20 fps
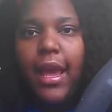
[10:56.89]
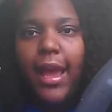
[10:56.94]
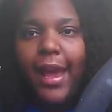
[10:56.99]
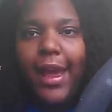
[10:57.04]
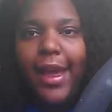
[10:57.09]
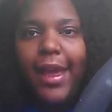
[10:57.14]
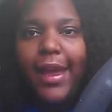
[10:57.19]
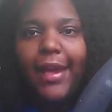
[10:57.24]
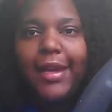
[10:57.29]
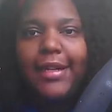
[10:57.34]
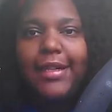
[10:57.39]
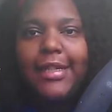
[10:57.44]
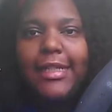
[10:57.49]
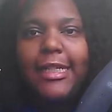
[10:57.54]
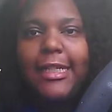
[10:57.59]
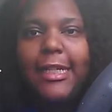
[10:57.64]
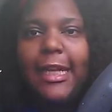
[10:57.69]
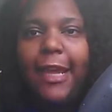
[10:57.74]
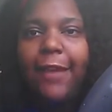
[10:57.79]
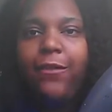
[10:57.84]

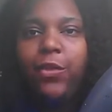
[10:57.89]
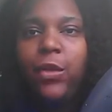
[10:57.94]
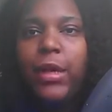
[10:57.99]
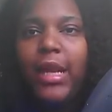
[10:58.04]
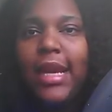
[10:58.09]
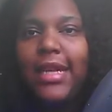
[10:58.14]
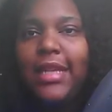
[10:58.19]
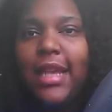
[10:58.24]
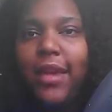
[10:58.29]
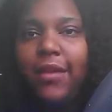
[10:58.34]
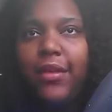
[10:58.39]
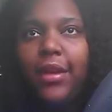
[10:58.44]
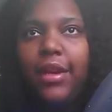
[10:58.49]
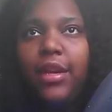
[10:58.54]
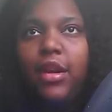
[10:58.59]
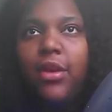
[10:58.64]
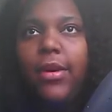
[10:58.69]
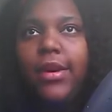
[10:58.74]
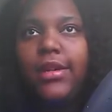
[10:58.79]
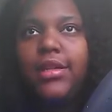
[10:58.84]
And if you guys have
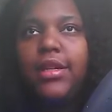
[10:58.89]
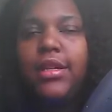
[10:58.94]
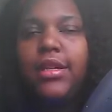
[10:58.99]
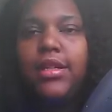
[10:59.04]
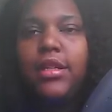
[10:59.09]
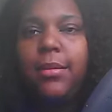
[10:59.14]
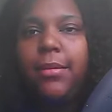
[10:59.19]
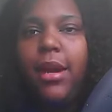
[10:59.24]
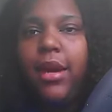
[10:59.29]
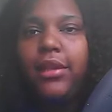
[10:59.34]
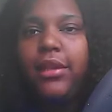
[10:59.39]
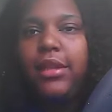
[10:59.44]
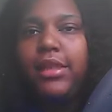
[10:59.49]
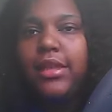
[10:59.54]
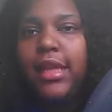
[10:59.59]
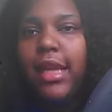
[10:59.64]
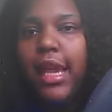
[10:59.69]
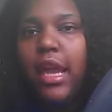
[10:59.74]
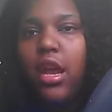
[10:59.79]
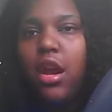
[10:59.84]
any questions about
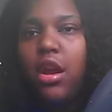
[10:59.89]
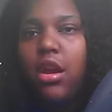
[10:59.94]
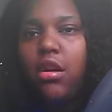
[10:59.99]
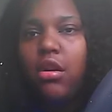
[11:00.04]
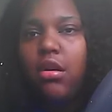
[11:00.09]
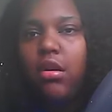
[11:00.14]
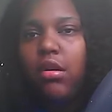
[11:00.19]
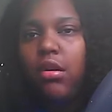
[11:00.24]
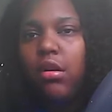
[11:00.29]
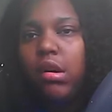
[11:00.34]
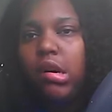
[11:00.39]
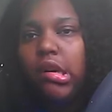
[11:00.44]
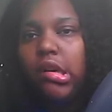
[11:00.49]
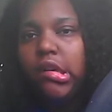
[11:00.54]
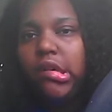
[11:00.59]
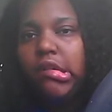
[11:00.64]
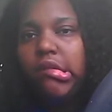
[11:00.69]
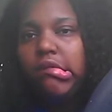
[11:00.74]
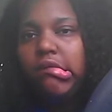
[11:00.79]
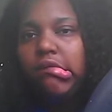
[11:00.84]
this hair
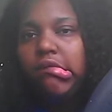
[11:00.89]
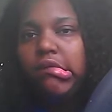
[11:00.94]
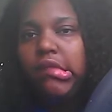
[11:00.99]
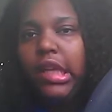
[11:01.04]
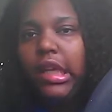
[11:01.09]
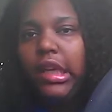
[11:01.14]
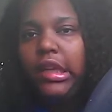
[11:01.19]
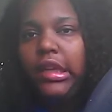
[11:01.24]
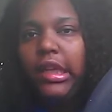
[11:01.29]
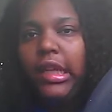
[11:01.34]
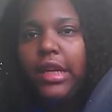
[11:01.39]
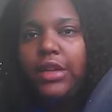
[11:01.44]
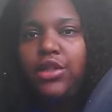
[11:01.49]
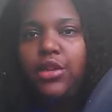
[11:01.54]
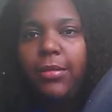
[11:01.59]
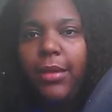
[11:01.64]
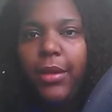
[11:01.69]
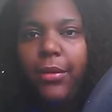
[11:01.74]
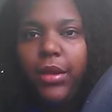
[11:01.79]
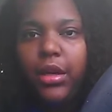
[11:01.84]
or anything that
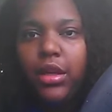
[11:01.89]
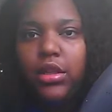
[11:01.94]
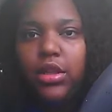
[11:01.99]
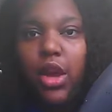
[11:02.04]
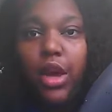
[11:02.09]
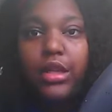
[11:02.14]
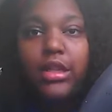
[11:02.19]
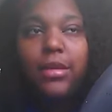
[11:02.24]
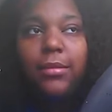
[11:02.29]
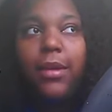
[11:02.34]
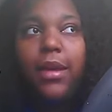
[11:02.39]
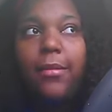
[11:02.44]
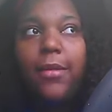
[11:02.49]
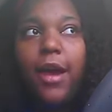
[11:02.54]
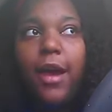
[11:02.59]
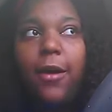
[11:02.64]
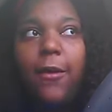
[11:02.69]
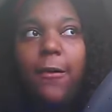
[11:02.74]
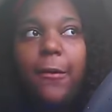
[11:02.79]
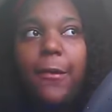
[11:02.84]
you may want to talk to me
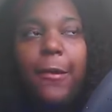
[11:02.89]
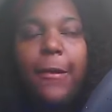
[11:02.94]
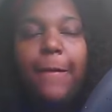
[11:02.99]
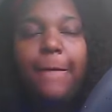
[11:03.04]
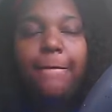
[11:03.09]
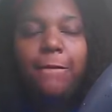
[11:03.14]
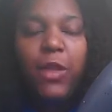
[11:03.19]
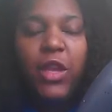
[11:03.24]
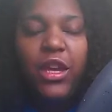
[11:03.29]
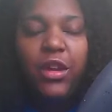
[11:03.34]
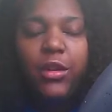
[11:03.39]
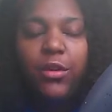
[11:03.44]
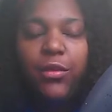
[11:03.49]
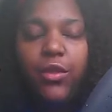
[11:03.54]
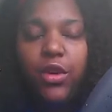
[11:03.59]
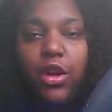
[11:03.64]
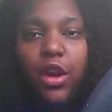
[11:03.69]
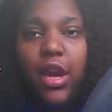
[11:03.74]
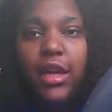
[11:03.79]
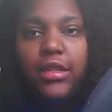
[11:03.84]
about in
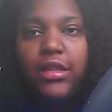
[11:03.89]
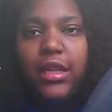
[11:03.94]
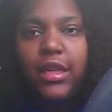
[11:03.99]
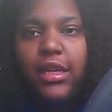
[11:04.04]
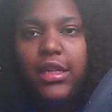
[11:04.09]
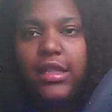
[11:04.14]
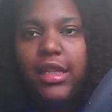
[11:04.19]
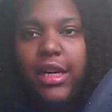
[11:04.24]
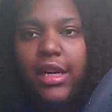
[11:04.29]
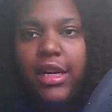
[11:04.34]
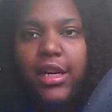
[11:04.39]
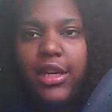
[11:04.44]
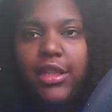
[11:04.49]
regards to this hair,